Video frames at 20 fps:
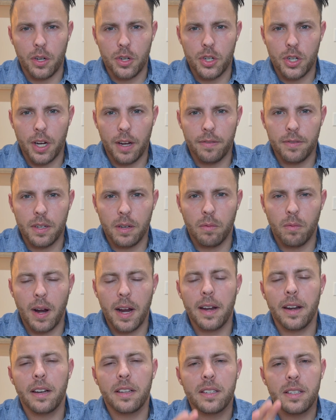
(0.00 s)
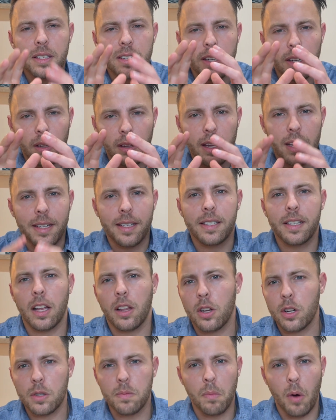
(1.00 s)
shift, right? It's still a
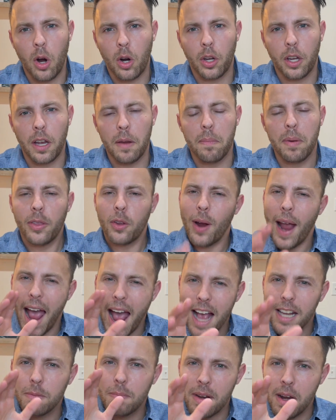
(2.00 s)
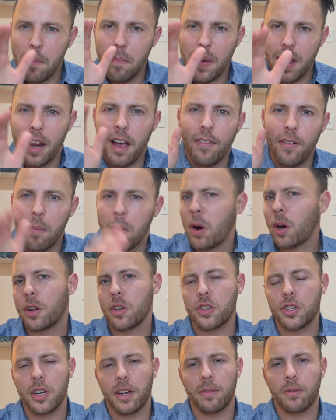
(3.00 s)
seller's market, but there has been a bit of a market
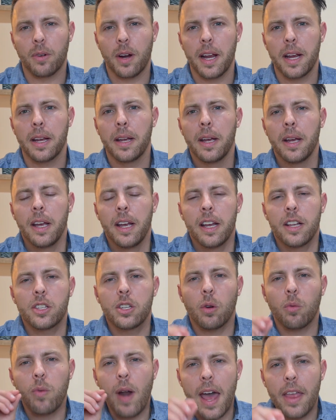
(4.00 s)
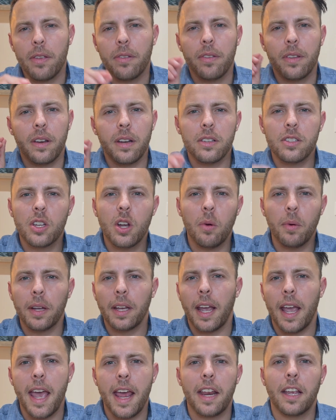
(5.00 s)
shift, right? So rather than us going
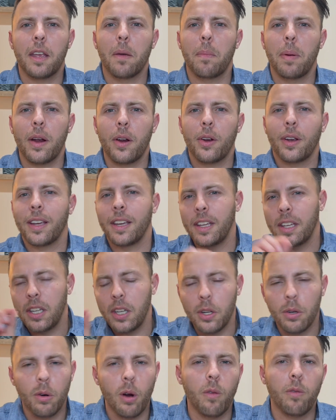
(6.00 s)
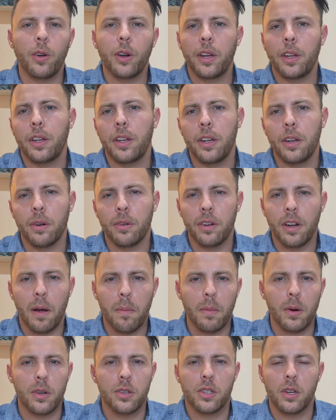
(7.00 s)
ahead and comparing year over year
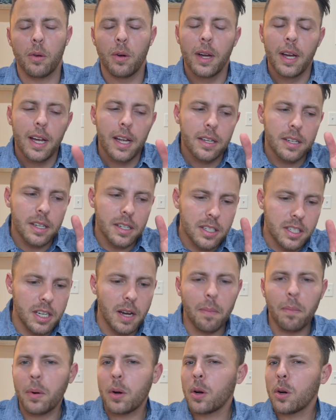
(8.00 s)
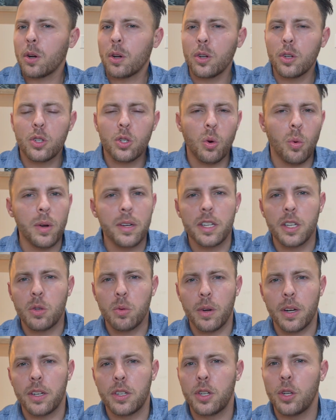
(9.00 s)
numbers, so December
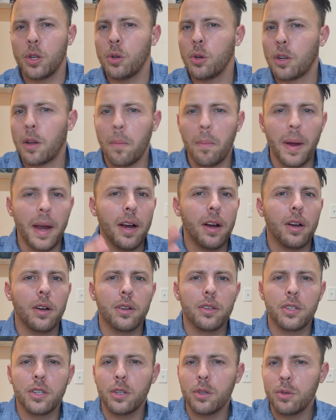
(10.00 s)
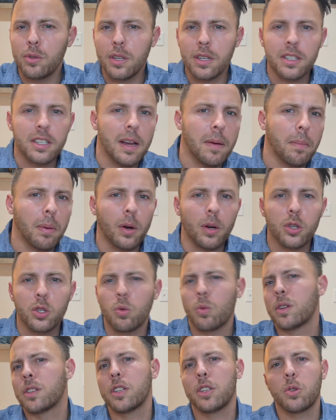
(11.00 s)
2022 compared to December
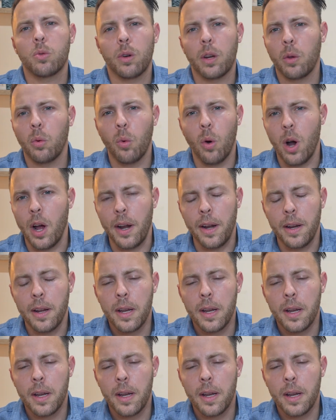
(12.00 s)
2021,